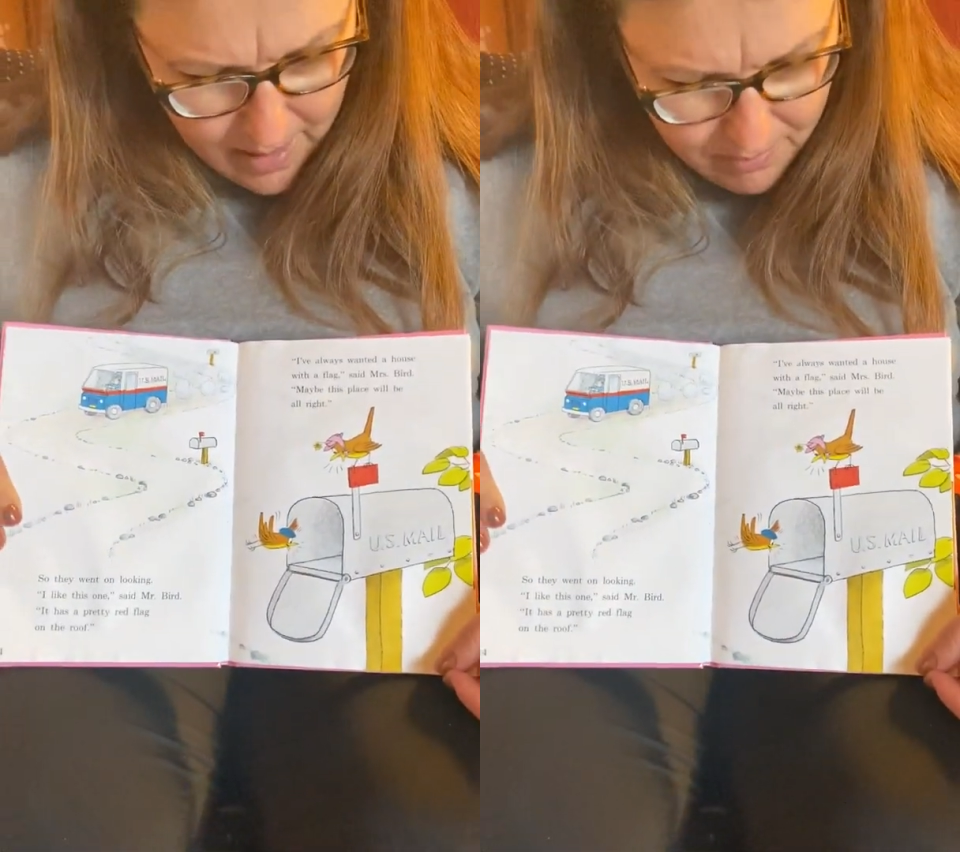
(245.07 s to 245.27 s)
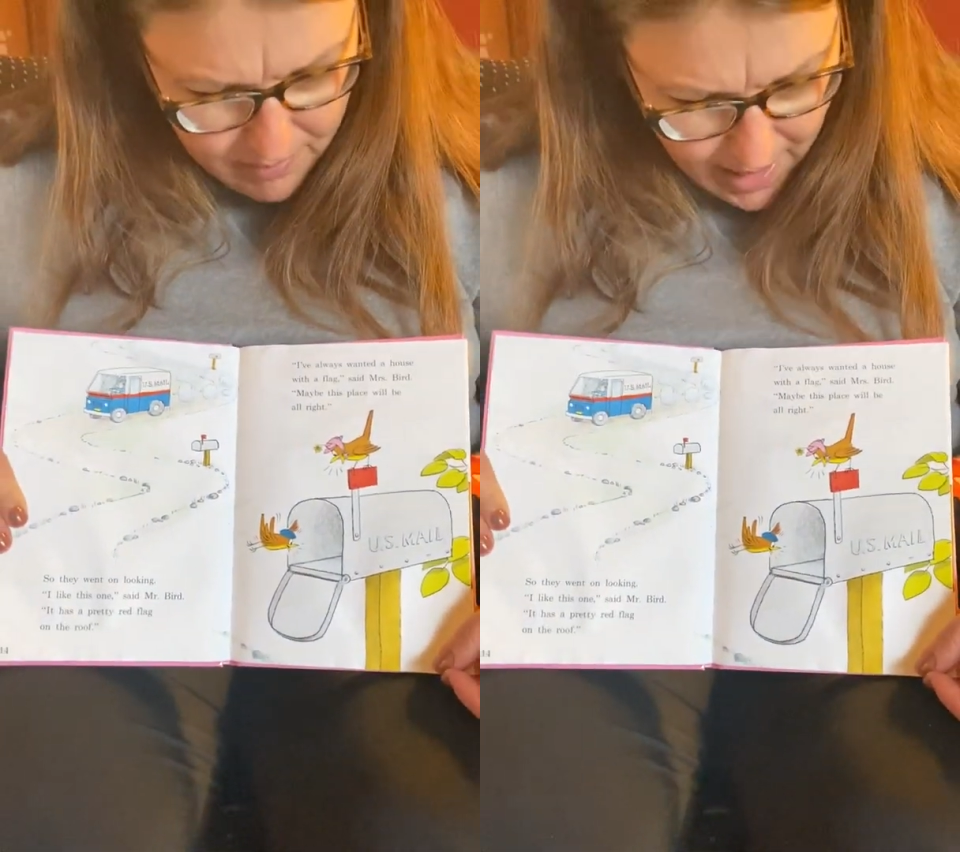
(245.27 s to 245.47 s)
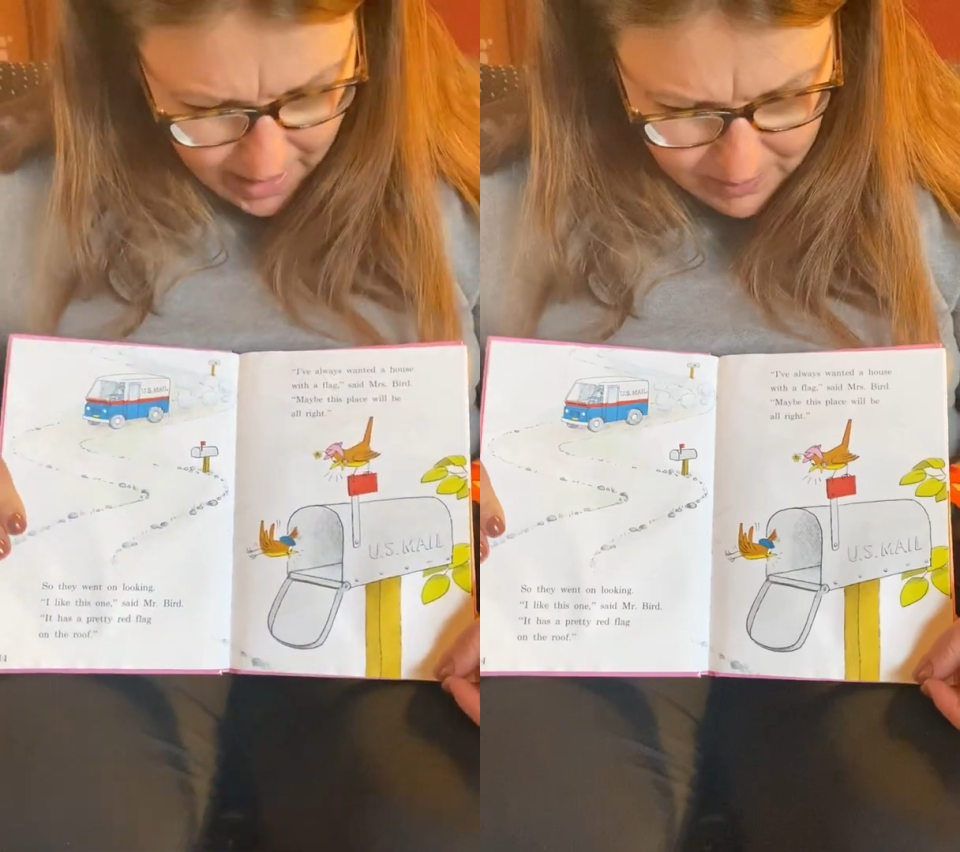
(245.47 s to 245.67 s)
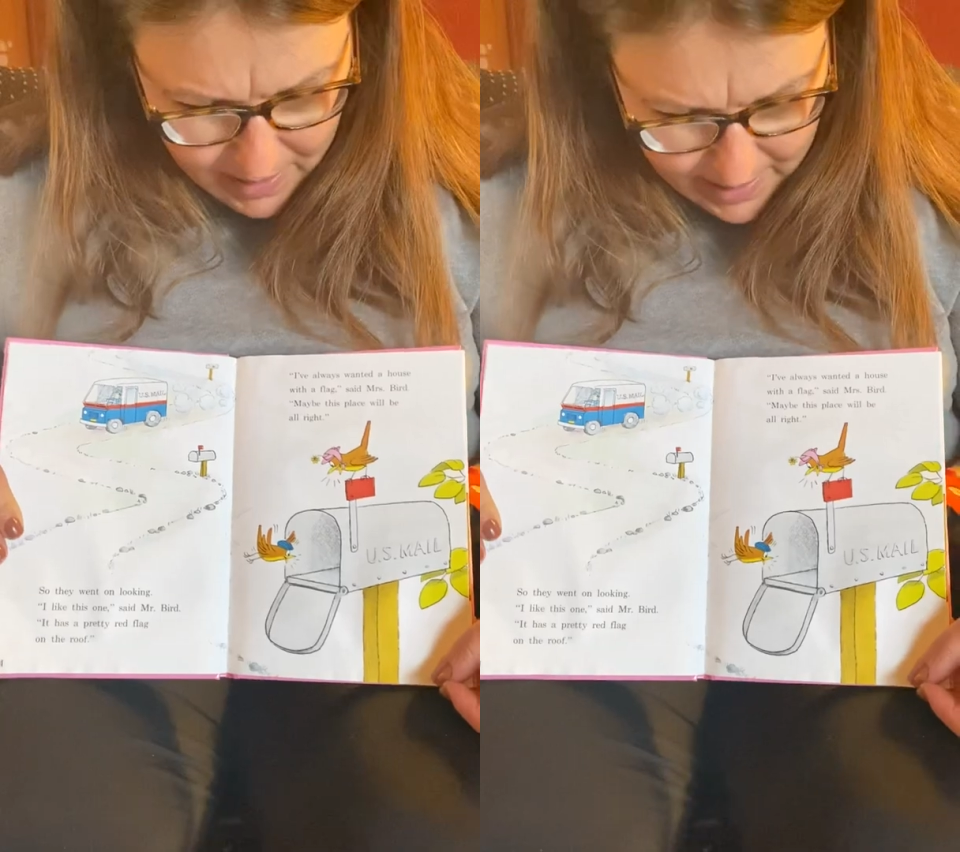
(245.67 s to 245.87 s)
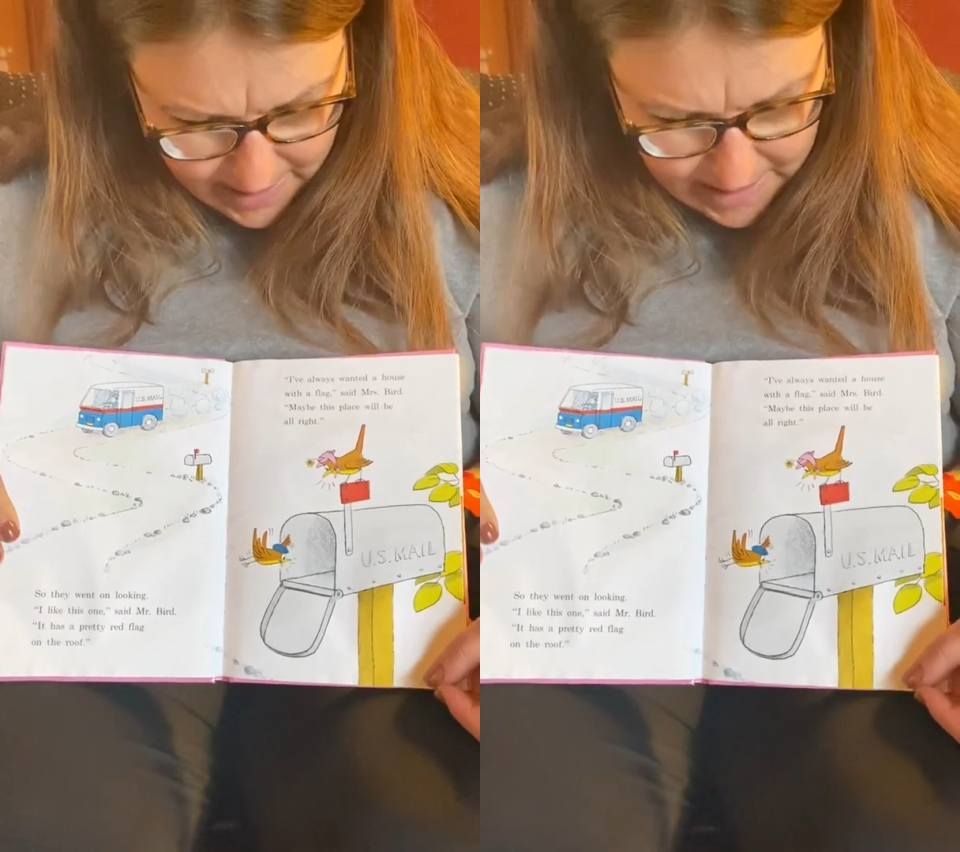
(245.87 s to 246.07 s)
Maybe
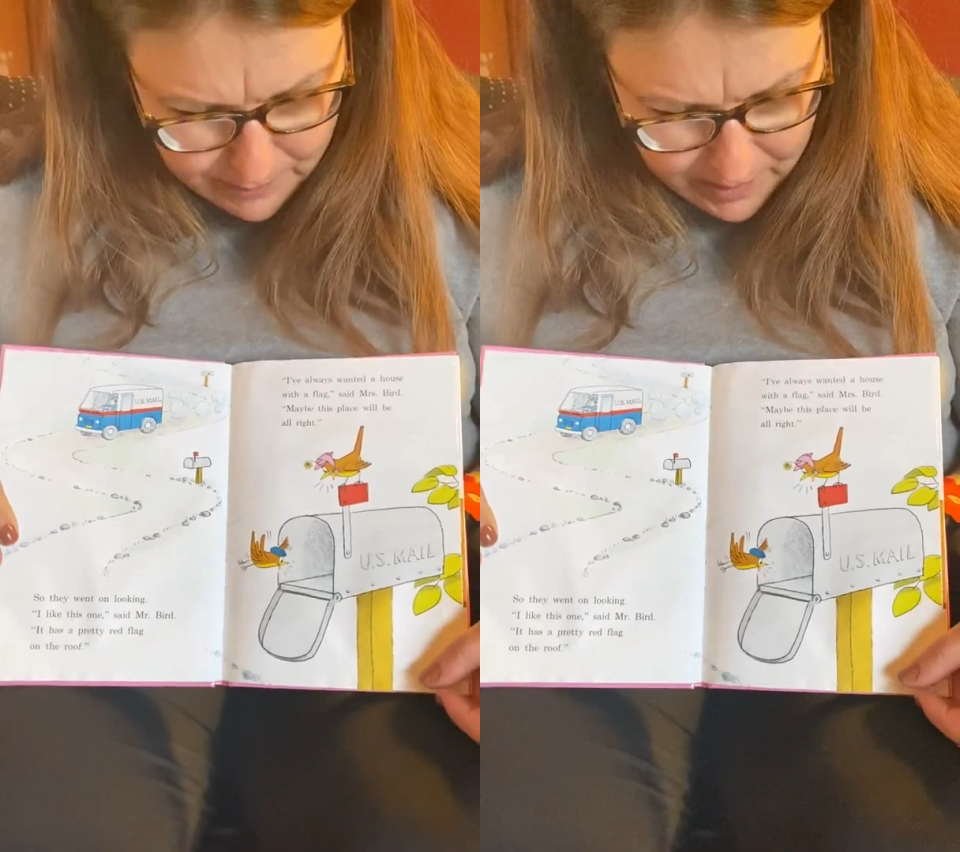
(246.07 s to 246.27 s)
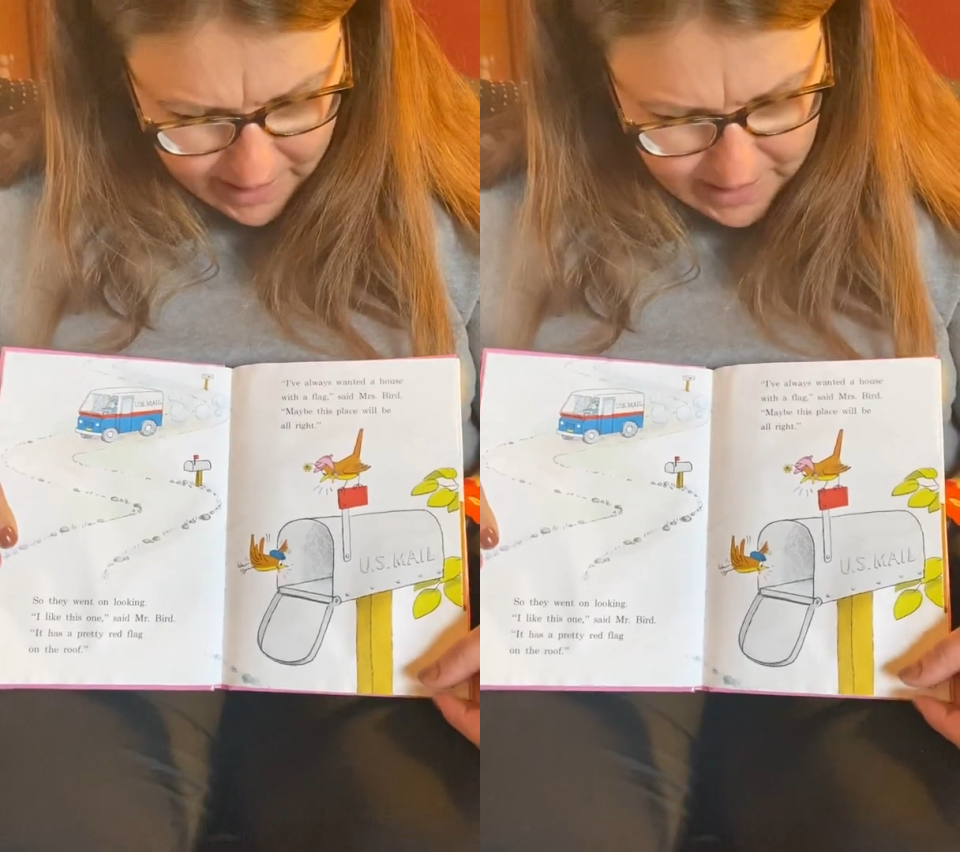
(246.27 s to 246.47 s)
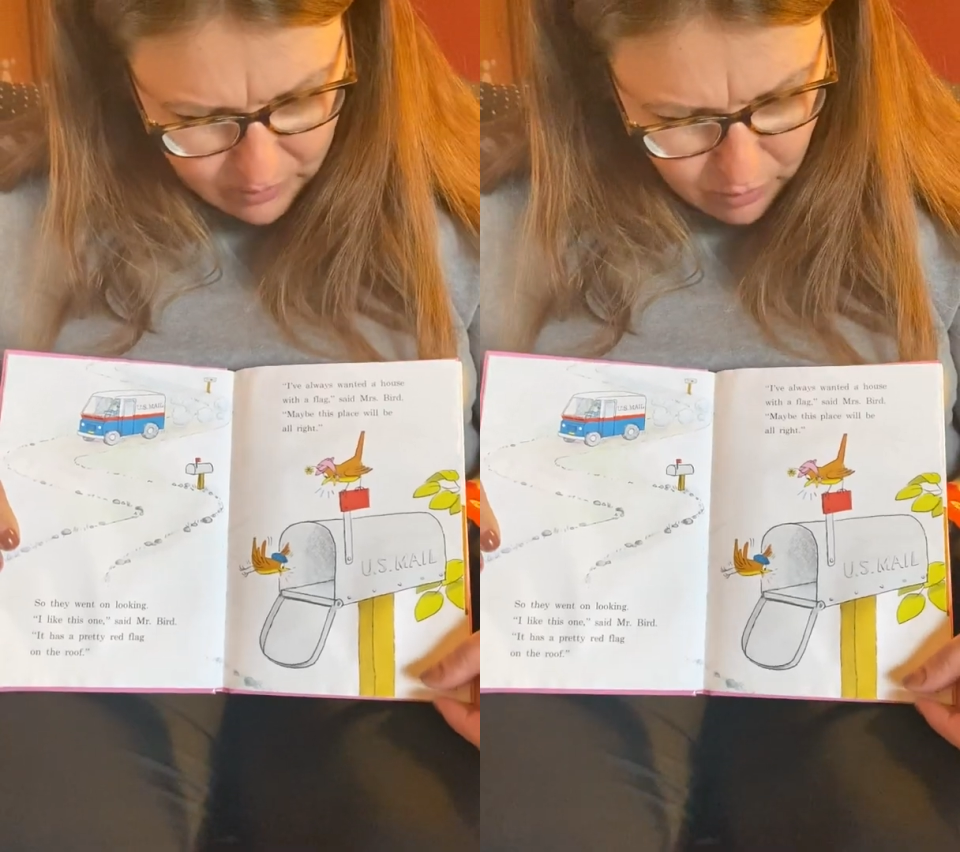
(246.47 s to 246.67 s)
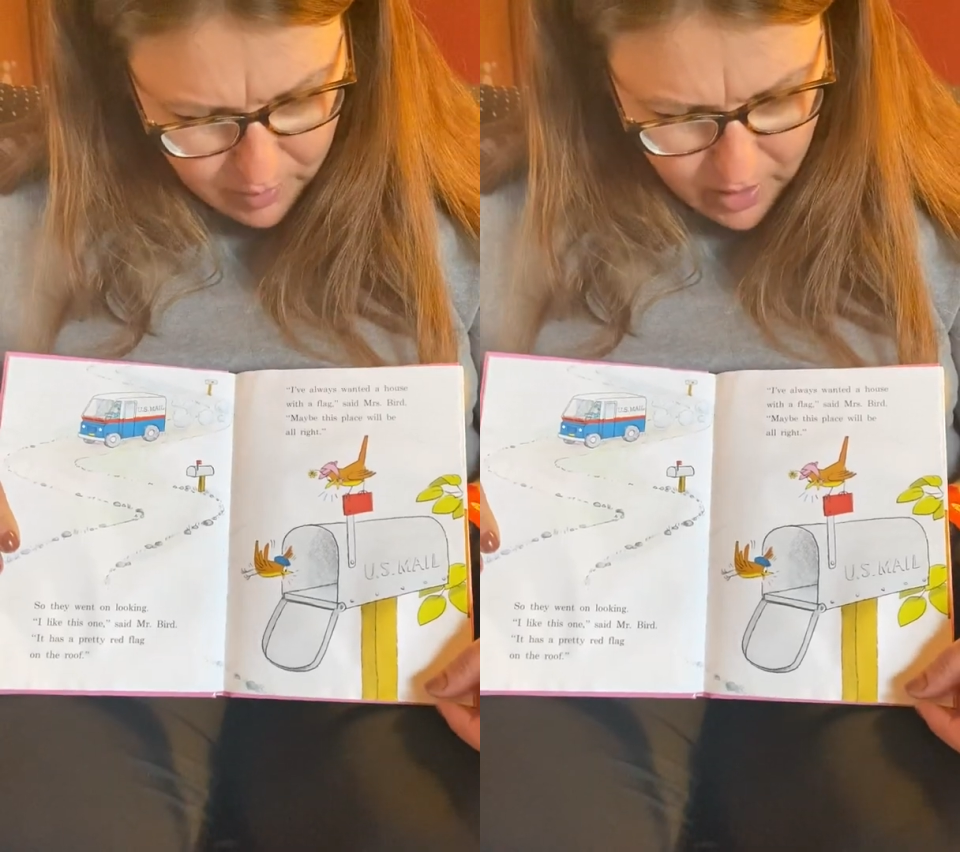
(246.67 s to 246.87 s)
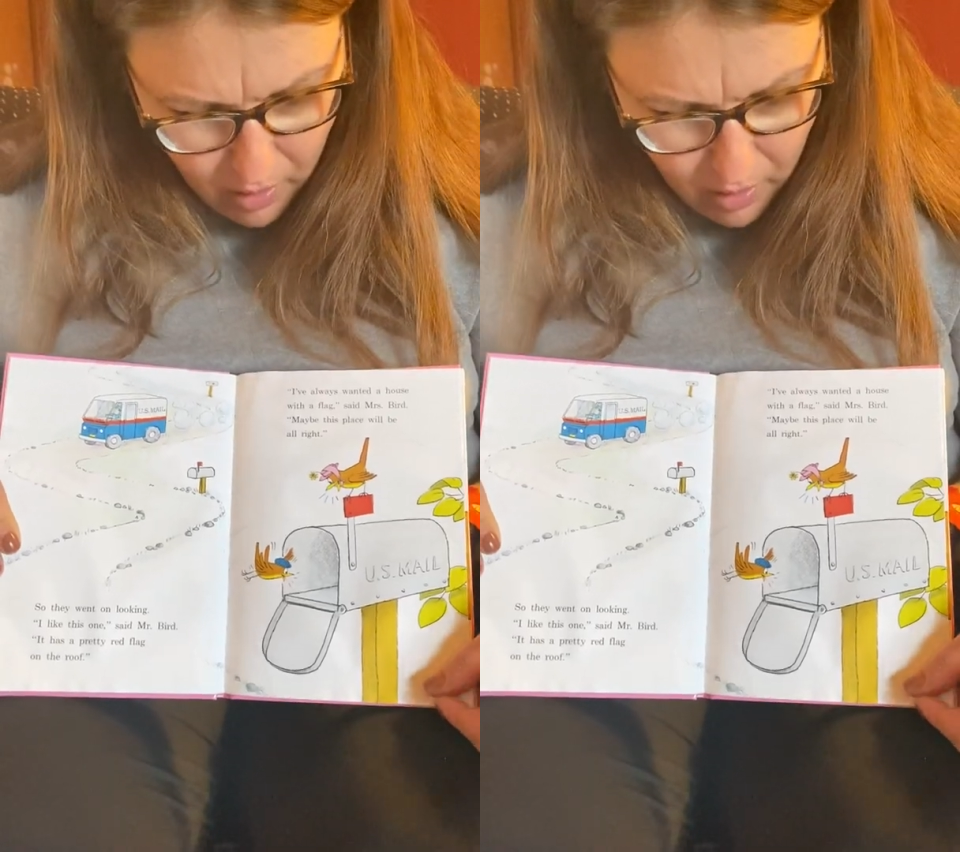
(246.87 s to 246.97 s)
this place will be